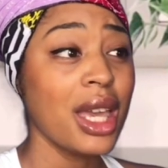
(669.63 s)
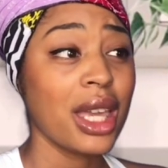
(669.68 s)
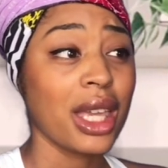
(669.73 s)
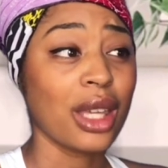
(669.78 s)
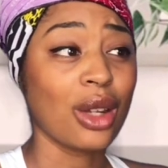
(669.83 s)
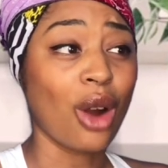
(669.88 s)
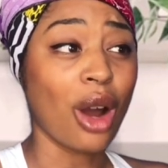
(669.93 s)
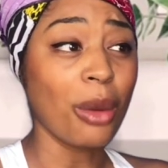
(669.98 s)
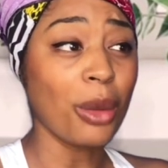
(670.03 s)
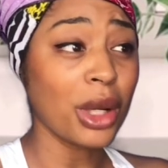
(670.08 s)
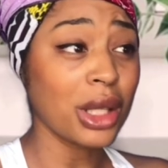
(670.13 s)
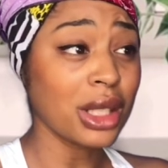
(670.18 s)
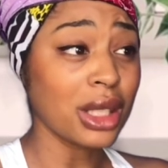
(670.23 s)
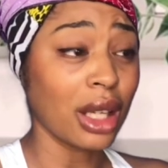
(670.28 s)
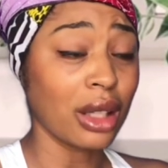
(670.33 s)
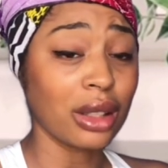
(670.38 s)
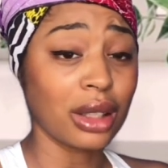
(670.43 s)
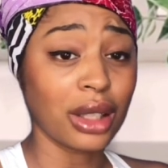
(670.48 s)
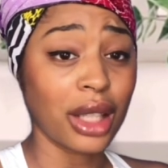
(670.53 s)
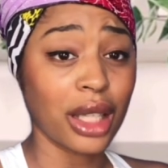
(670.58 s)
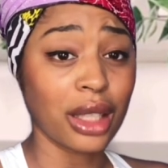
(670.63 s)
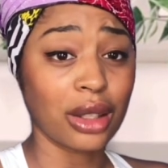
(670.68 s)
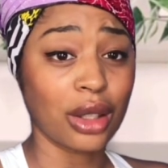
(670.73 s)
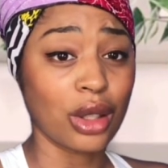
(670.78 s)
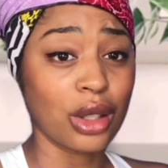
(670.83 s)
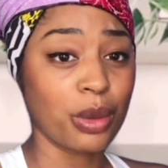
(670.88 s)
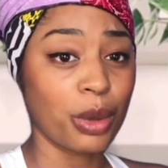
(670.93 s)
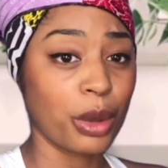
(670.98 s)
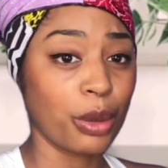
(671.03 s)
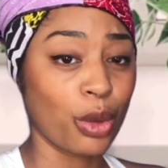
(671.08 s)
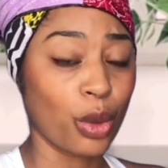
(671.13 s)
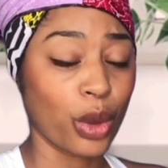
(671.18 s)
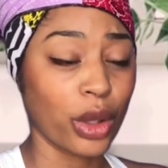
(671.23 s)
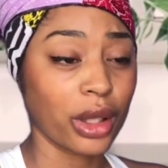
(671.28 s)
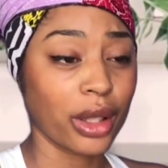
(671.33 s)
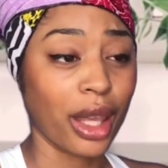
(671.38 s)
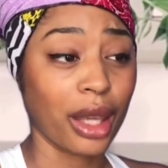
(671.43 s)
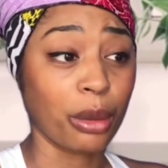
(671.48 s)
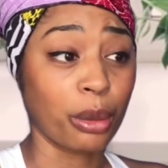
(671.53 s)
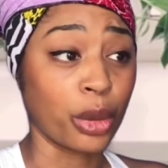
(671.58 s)
It almost sounded like those people were
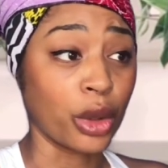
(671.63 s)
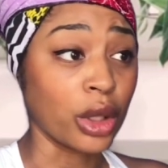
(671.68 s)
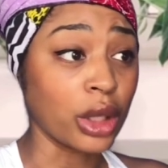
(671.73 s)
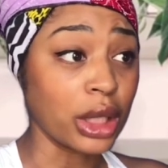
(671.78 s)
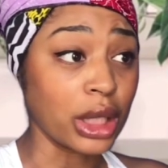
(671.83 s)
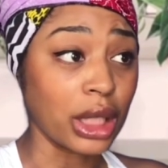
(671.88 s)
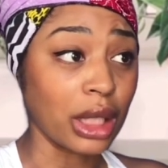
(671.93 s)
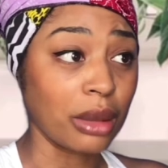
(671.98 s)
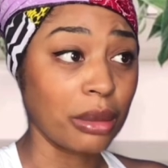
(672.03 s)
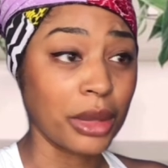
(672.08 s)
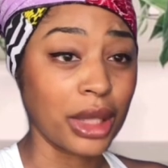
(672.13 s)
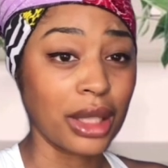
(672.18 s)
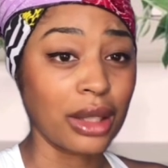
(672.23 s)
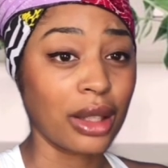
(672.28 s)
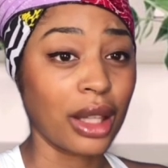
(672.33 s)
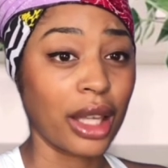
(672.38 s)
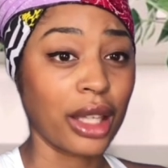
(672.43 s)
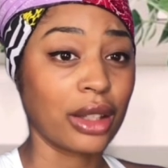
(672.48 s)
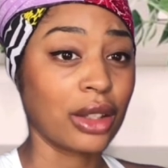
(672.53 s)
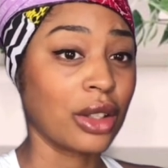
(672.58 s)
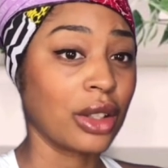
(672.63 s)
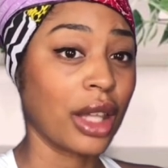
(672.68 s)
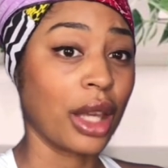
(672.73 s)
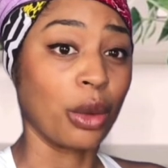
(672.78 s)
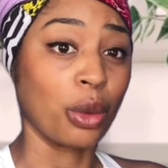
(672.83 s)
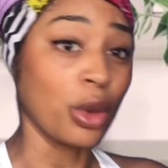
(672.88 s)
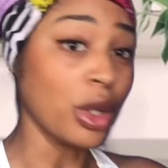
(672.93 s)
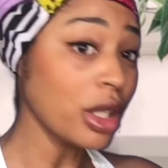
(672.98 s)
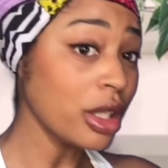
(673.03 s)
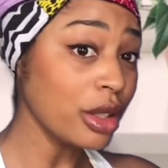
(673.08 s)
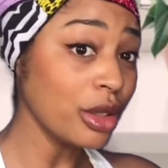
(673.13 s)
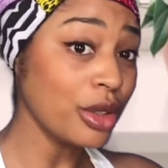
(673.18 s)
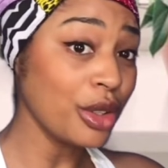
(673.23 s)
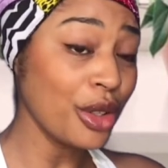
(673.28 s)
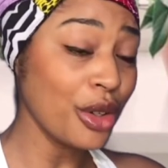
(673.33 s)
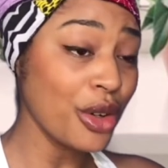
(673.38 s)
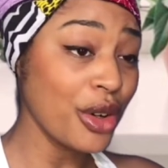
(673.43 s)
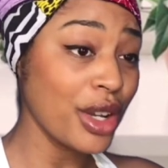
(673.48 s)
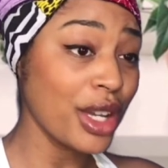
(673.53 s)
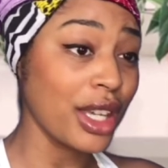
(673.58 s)
like bullying me. Like, they're like, what are you
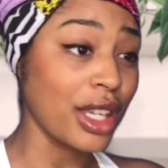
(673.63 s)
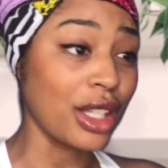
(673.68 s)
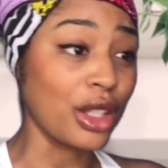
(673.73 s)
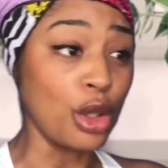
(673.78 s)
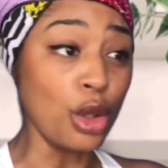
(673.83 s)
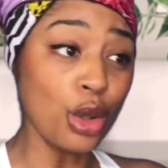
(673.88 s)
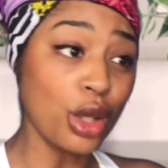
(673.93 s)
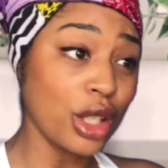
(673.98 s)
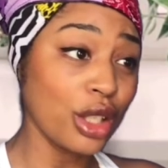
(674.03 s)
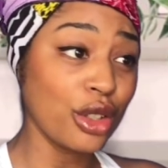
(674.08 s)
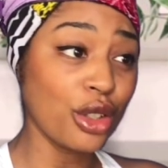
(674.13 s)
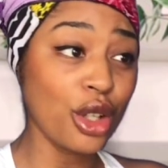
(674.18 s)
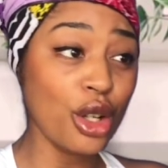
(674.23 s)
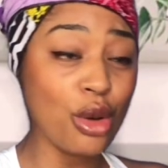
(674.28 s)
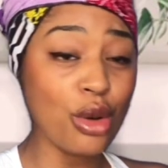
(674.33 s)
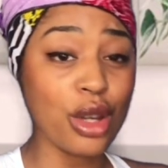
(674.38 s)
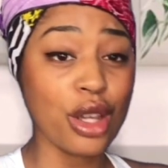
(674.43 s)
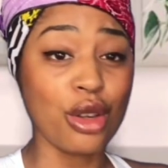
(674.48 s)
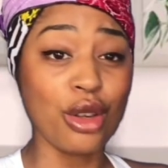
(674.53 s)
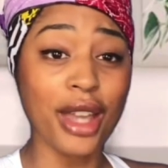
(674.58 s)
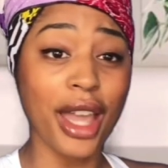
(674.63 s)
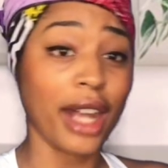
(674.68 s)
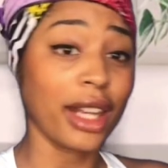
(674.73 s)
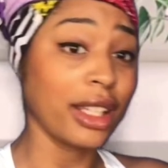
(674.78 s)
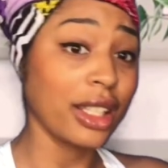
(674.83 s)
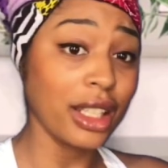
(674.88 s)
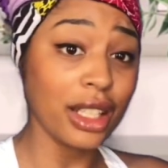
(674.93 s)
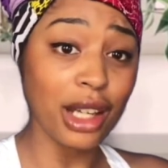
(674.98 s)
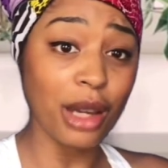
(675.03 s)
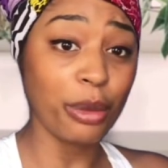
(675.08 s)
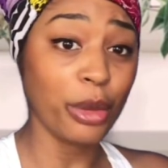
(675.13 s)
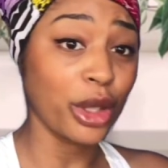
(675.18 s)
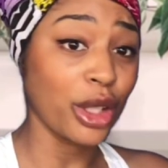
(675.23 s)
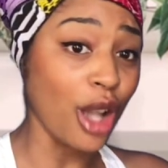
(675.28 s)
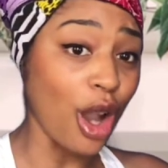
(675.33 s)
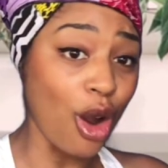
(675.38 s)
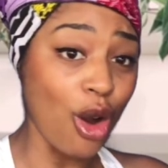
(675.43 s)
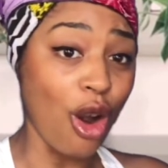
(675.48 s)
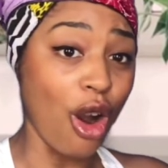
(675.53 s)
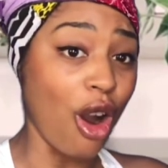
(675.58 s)
doing? You can do it. You got to get up and
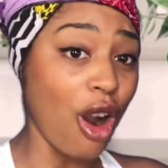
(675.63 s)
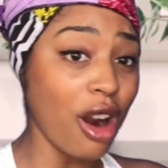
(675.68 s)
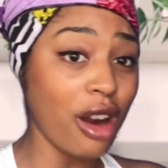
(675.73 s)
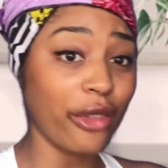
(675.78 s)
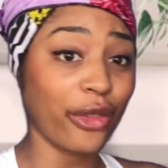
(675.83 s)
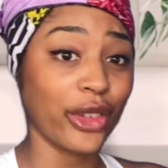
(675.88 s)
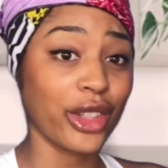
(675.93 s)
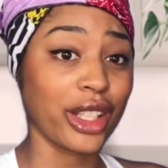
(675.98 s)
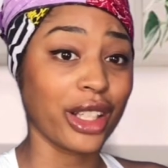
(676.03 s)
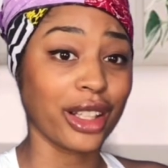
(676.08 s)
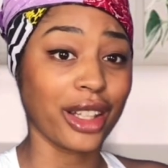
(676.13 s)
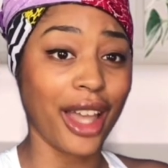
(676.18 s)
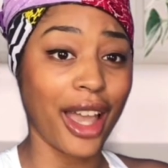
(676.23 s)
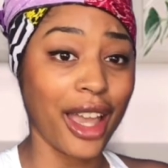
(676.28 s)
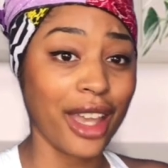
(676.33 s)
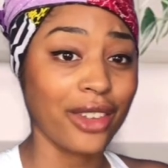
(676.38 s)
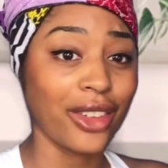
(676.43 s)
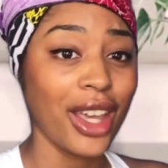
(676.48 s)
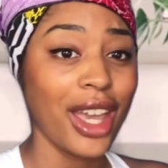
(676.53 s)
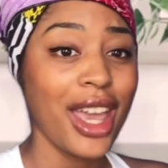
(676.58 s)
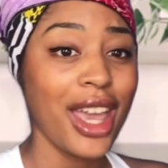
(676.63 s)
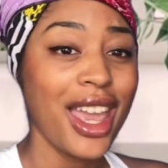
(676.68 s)
go hard for your life.